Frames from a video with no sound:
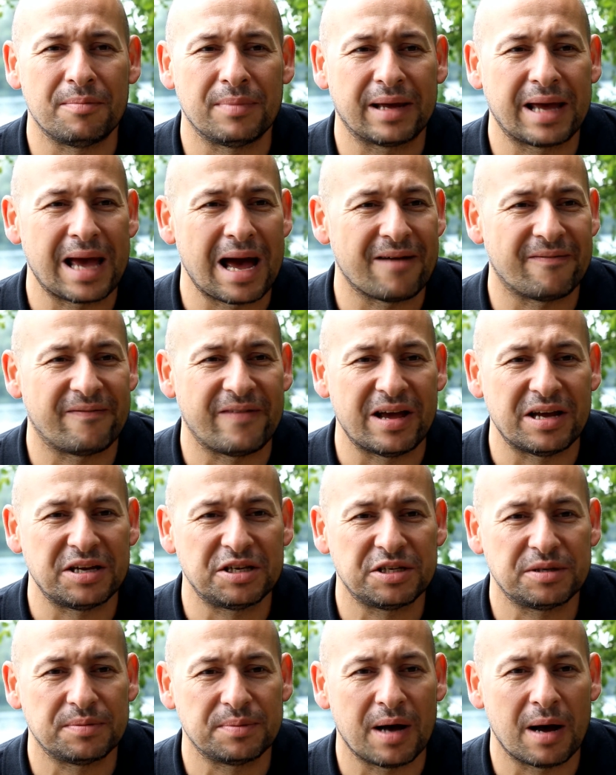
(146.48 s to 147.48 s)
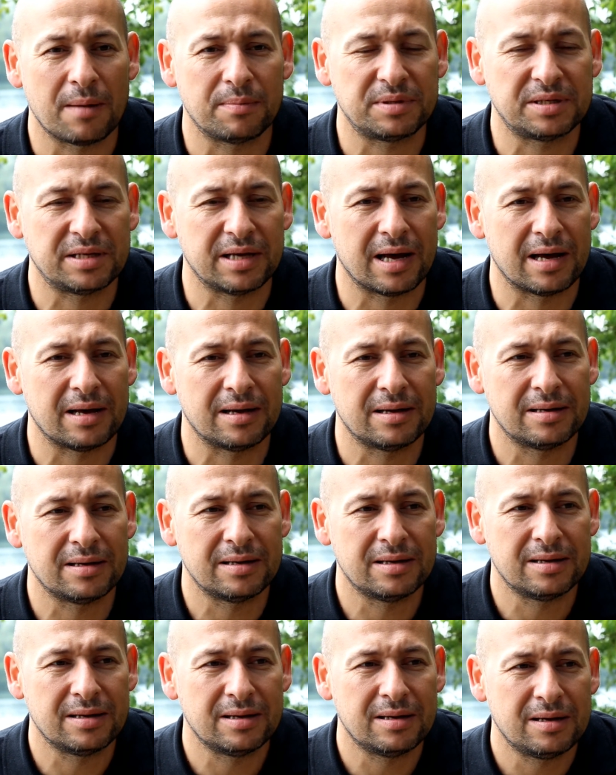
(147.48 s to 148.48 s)
Catfish up to,
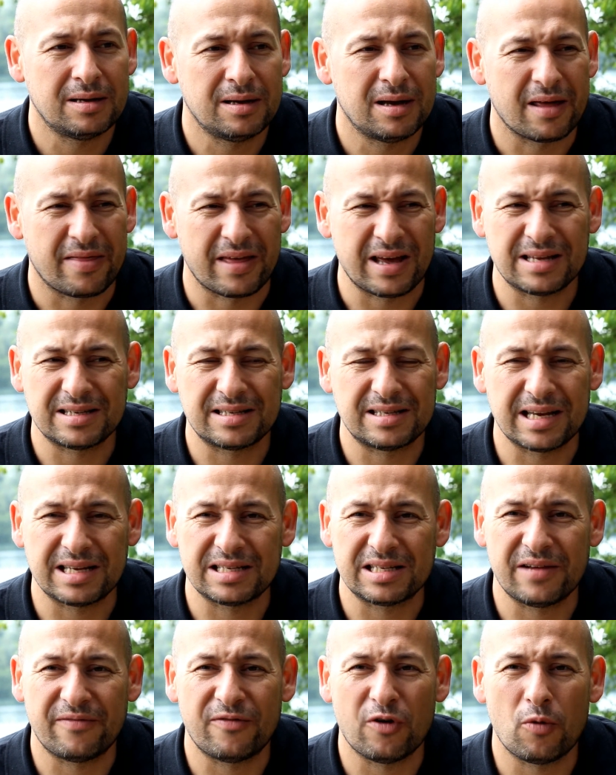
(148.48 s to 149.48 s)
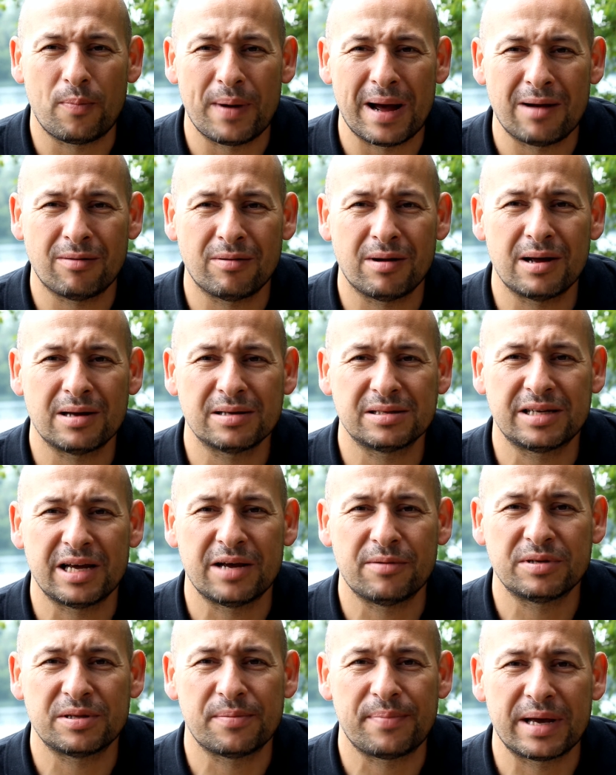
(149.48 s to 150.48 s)
I think 64 pound last
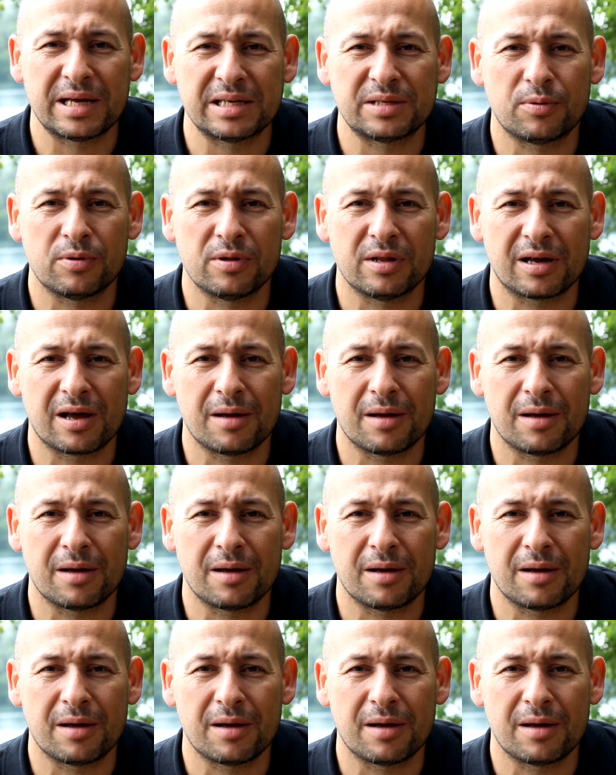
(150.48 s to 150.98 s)
year was the biggest one that